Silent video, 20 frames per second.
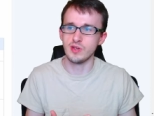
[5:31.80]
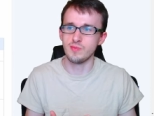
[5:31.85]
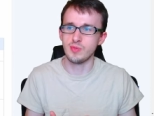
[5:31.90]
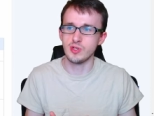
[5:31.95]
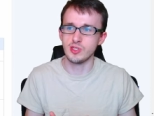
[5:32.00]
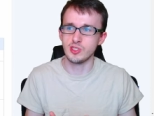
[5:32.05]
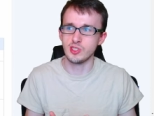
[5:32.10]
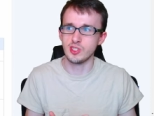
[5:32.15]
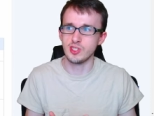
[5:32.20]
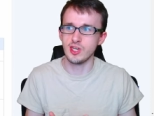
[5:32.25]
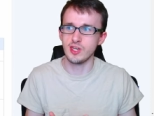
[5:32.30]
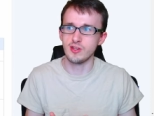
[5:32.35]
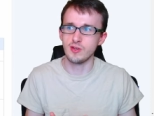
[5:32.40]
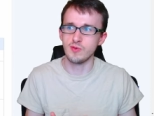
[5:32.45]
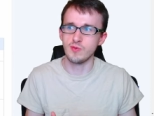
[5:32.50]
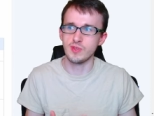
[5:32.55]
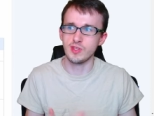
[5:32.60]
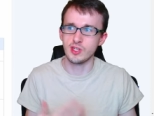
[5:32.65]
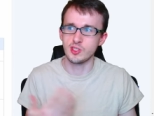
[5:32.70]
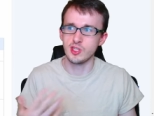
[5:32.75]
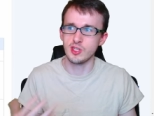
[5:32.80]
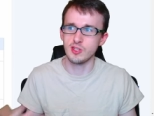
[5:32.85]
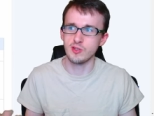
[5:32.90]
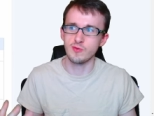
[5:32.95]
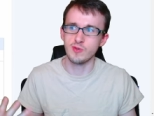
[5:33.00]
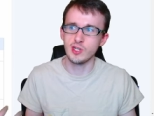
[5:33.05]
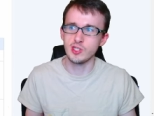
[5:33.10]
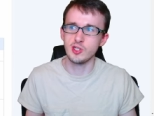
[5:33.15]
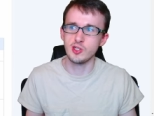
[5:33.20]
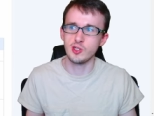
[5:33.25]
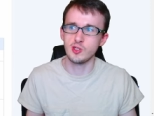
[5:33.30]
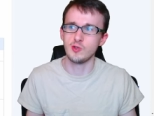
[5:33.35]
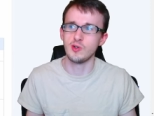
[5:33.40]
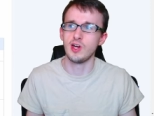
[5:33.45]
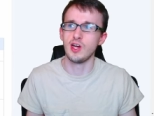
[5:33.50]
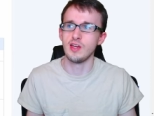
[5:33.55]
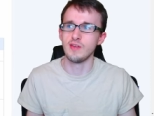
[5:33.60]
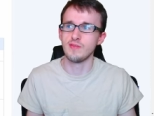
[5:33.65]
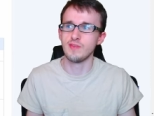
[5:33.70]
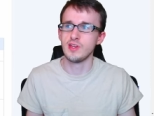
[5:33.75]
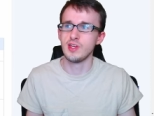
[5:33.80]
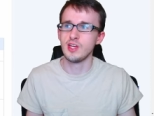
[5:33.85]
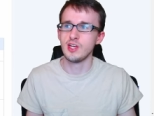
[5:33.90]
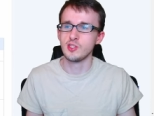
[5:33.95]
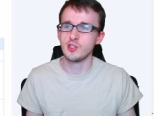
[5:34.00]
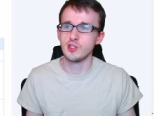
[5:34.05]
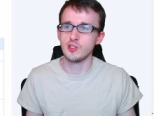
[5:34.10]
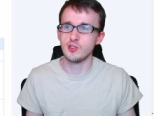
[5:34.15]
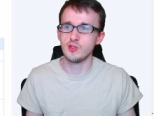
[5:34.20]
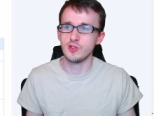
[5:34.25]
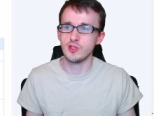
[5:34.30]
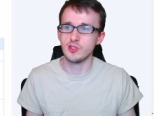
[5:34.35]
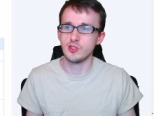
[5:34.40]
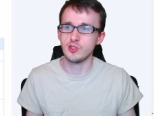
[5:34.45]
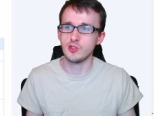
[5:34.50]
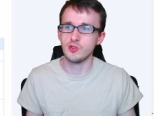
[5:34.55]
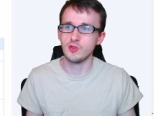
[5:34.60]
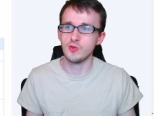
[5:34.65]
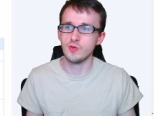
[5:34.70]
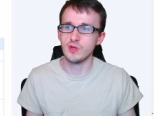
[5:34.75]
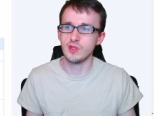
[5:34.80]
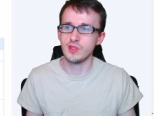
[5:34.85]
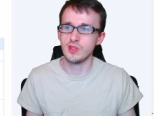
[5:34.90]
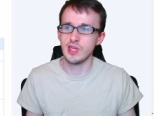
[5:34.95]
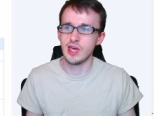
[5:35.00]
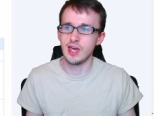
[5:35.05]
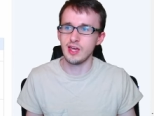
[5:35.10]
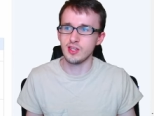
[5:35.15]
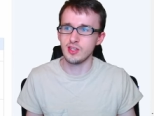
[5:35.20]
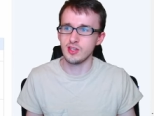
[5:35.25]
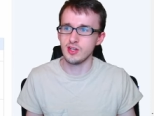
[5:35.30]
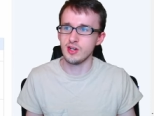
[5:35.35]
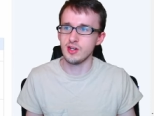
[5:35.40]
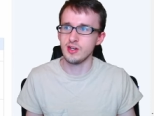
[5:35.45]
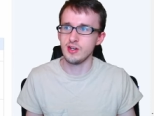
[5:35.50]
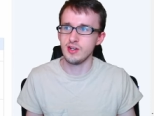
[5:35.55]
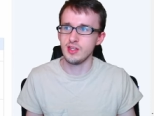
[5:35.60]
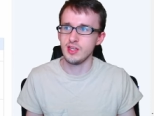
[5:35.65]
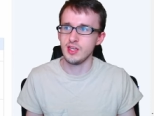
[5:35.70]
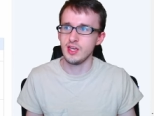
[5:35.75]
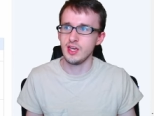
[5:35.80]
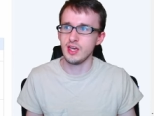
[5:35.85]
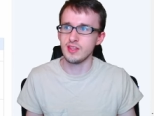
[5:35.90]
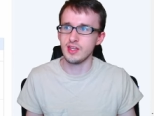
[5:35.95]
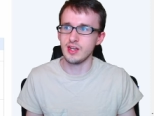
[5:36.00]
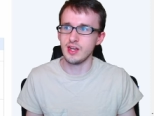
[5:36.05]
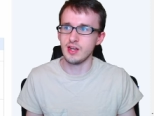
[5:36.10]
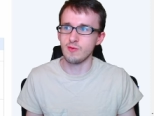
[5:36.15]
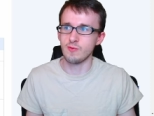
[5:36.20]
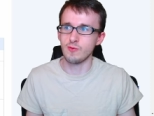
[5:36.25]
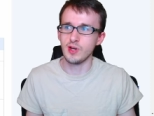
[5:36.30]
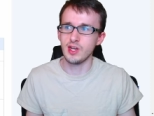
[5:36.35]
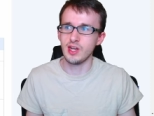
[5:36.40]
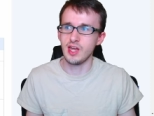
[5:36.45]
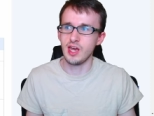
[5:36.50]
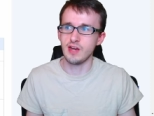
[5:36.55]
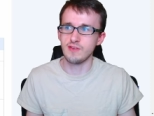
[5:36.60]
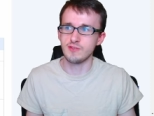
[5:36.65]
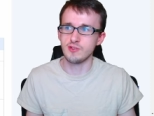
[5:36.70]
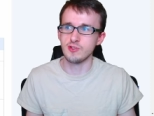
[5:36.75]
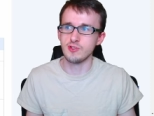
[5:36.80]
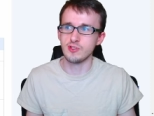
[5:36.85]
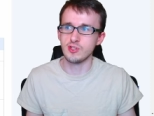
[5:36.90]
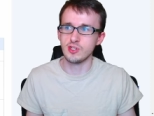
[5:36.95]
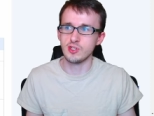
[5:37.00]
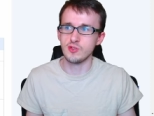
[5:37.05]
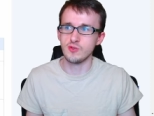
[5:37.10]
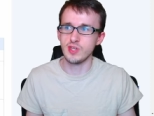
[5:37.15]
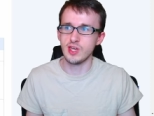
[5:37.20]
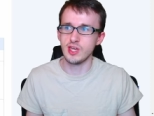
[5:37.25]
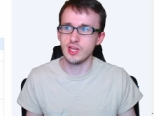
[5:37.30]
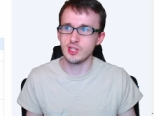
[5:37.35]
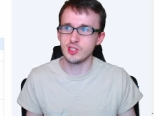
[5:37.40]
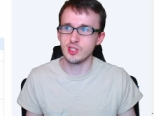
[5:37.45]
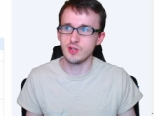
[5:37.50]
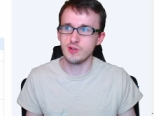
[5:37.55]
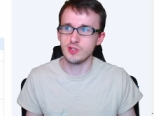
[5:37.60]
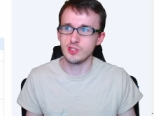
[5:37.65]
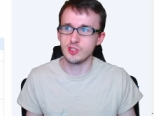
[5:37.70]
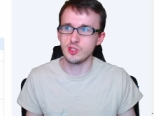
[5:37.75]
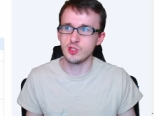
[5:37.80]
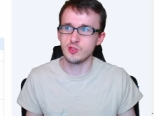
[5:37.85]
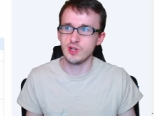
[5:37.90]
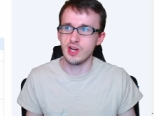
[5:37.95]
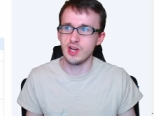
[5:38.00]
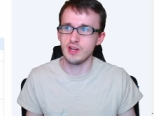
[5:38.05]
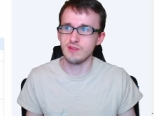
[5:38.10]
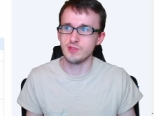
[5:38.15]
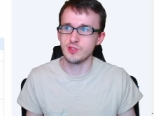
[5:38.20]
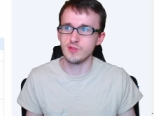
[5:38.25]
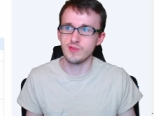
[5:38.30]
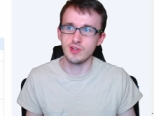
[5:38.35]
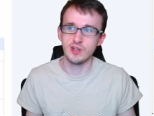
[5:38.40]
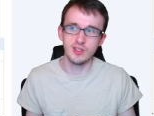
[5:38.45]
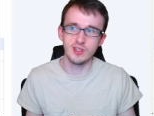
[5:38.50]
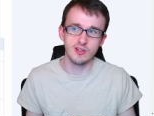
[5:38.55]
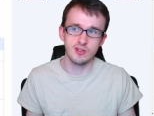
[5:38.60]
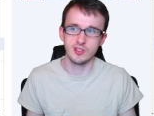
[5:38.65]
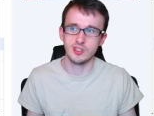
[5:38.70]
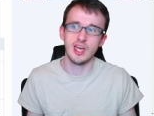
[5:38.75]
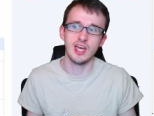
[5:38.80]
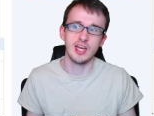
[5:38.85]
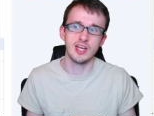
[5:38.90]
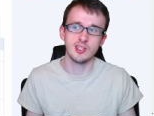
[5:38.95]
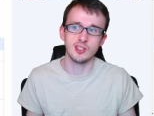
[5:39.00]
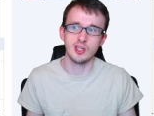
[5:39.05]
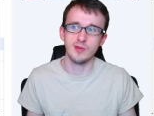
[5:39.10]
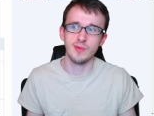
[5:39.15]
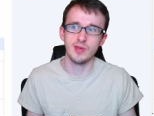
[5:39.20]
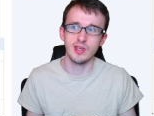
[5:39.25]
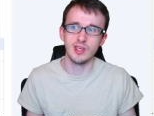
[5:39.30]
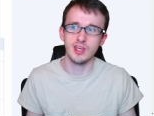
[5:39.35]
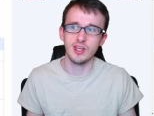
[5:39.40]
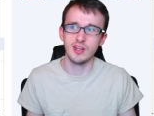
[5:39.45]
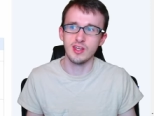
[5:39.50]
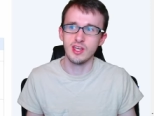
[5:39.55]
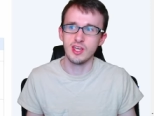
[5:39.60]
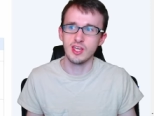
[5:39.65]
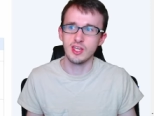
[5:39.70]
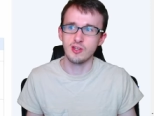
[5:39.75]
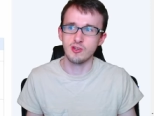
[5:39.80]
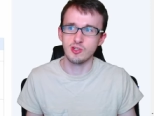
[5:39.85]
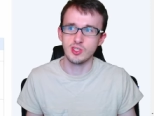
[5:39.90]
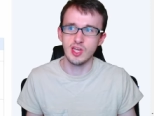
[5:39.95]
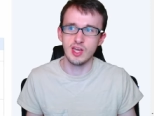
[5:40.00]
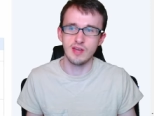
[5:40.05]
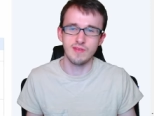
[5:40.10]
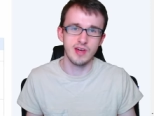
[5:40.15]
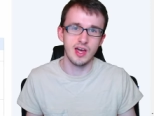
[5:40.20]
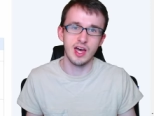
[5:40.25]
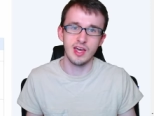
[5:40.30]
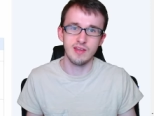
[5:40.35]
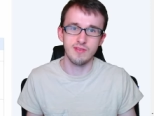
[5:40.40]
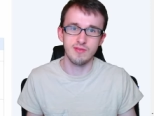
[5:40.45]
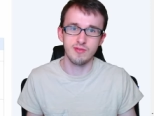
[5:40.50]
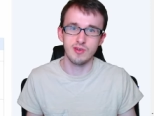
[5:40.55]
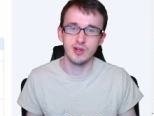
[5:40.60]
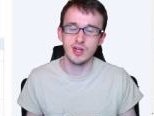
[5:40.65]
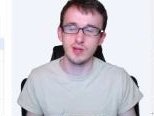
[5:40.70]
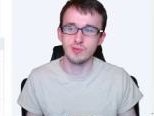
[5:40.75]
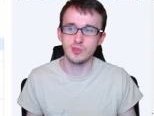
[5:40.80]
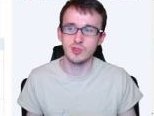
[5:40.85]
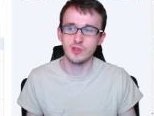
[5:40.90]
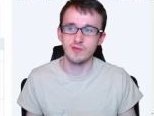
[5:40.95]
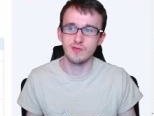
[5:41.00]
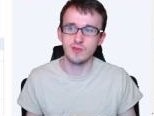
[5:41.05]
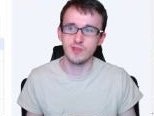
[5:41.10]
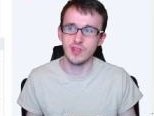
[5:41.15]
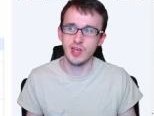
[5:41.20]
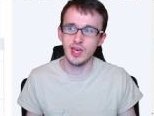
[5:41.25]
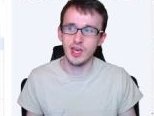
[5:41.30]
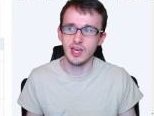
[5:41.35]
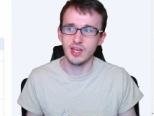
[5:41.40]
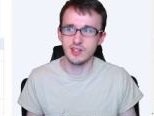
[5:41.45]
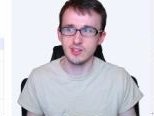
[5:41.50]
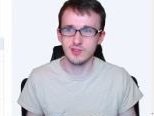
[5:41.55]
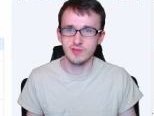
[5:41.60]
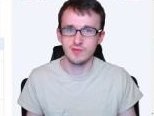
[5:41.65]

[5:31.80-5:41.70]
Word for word: put together with Acceleration Drive, since you can do that guard, and then right after you can do that Acceleration Drive, so if another attack is coming in, you'll just have iframes for that.